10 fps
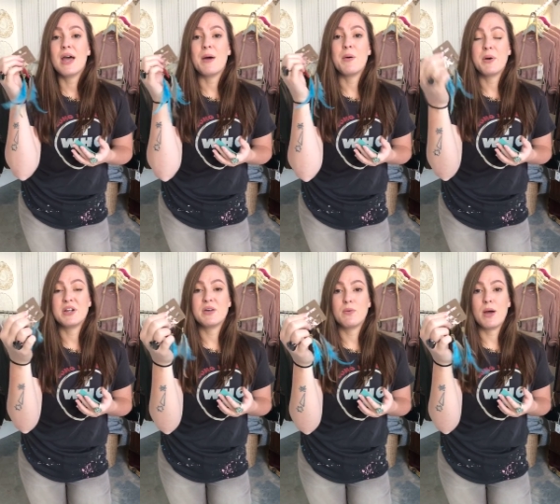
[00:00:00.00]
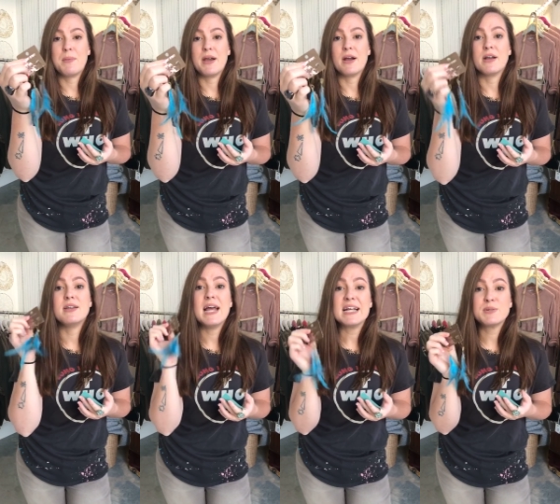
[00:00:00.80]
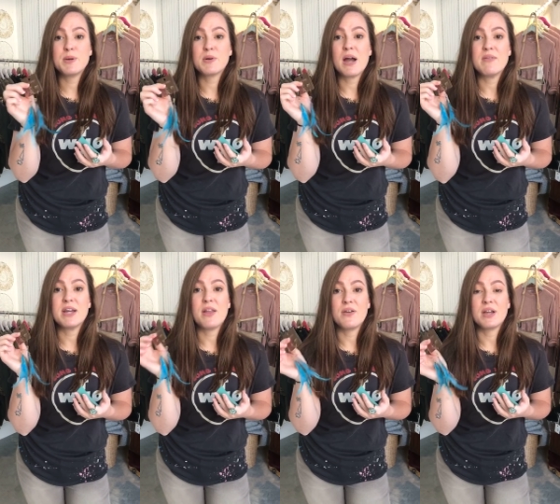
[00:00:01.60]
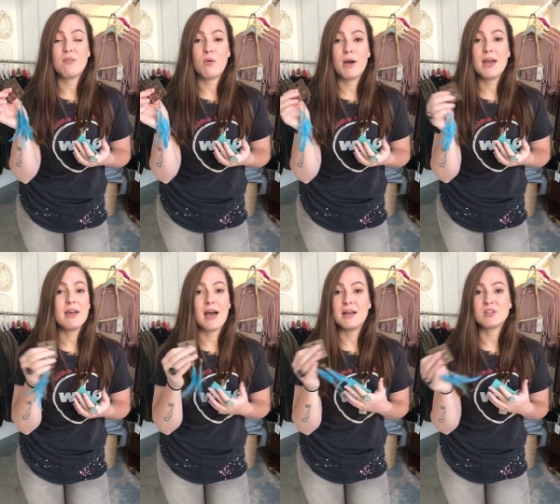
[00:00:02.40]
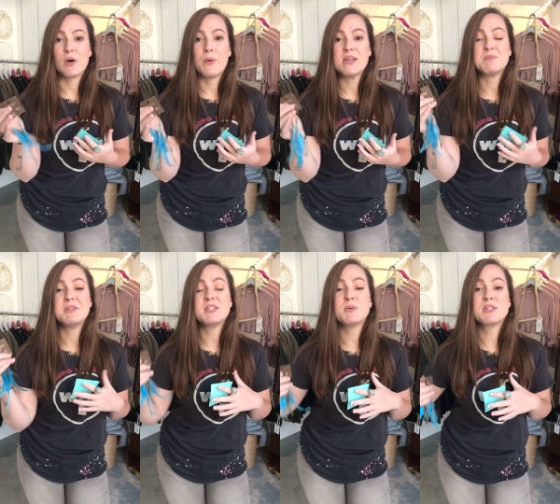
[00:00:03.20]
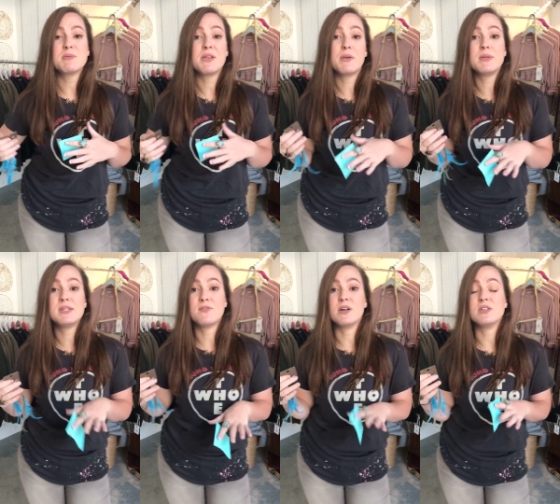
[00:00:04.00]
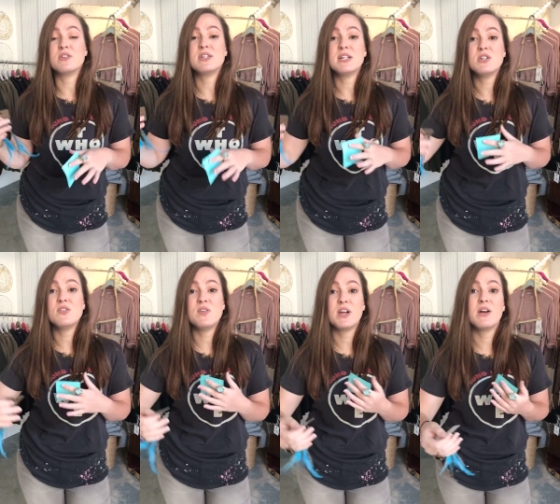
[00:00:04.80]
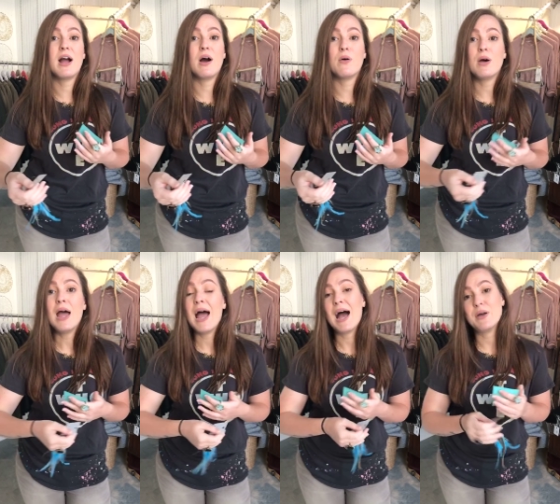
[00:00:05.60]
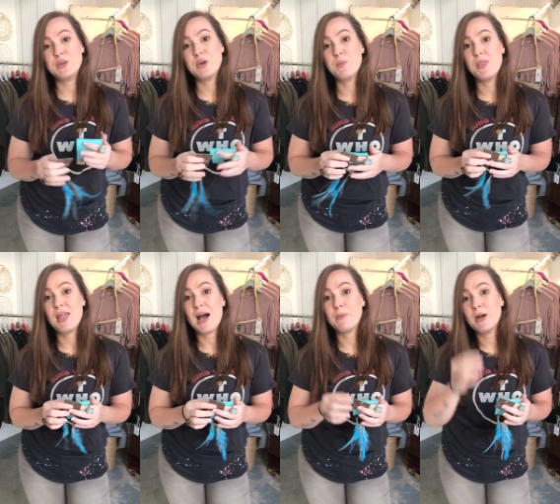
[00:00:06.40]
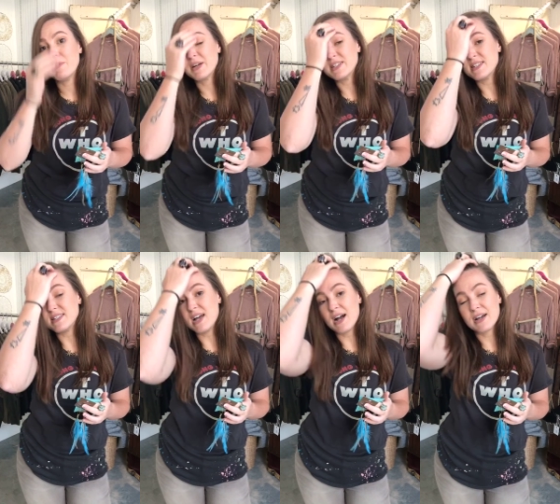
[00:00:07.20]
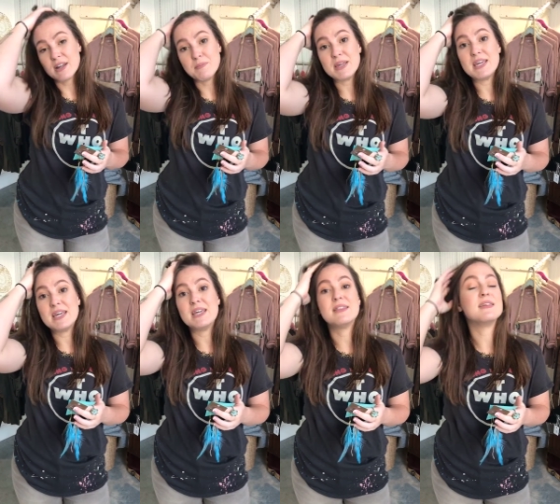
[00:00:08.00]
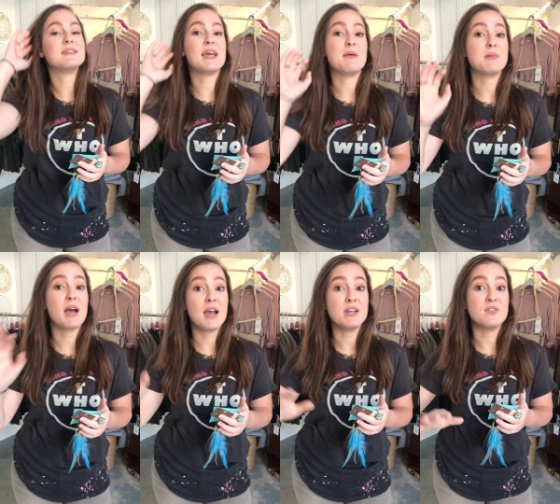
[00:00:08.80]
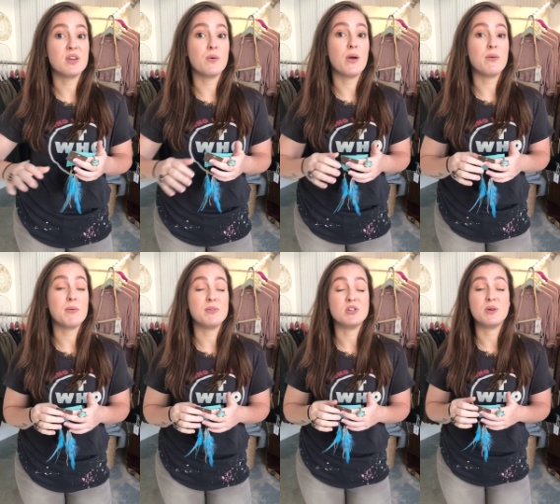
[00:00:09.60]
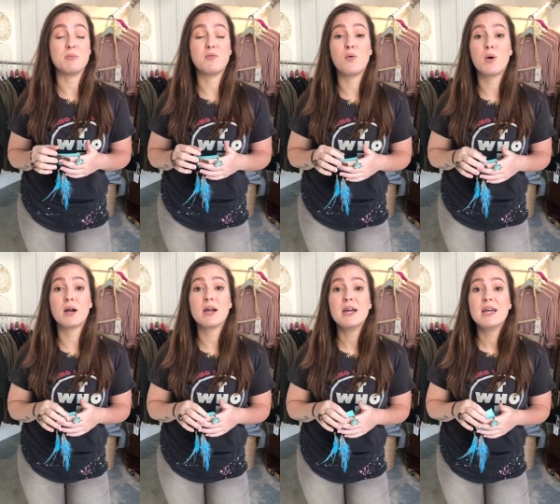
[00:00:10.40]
and we wanted to give away a pair. Next week we're having another giveaway as always, but this one's gonna be a little bit different. So stay tuned to figure out how you can win that one because it's not gonna be the same kind of giveaway that we've been doing before.